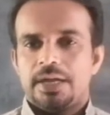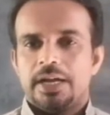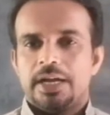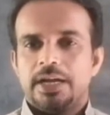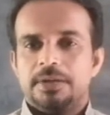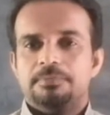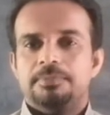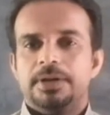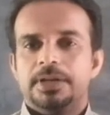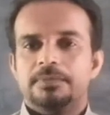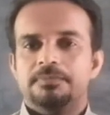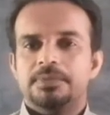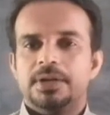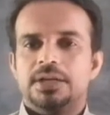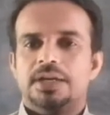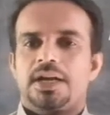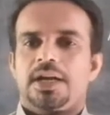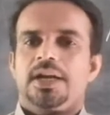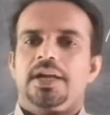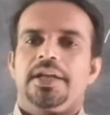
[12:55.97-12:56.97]
Herbert
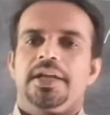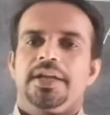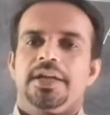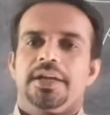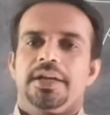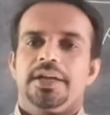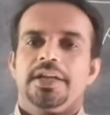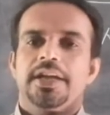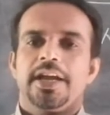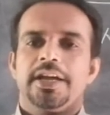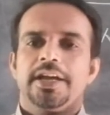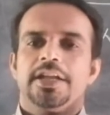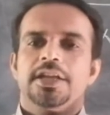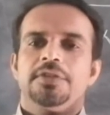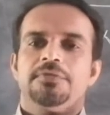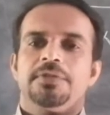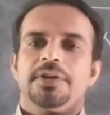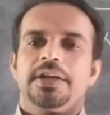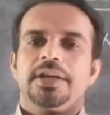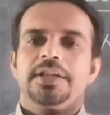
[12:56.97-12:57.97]
Macaulay, he
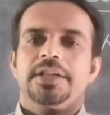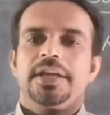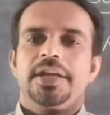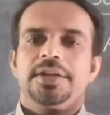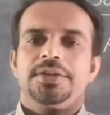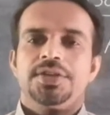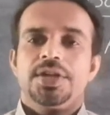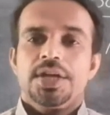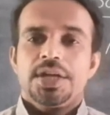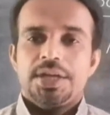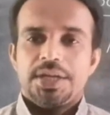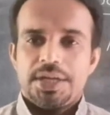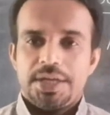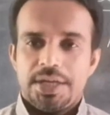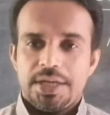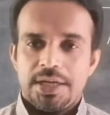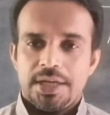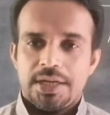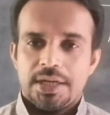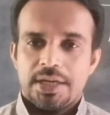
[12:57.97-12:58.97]
identified that
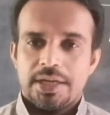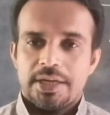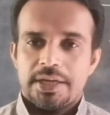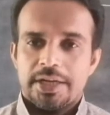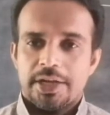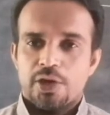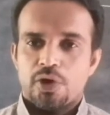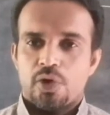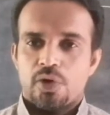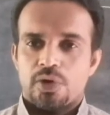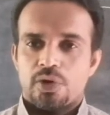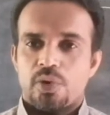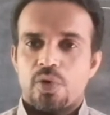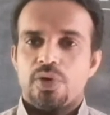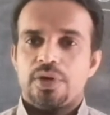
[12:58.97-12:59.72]
he cannot,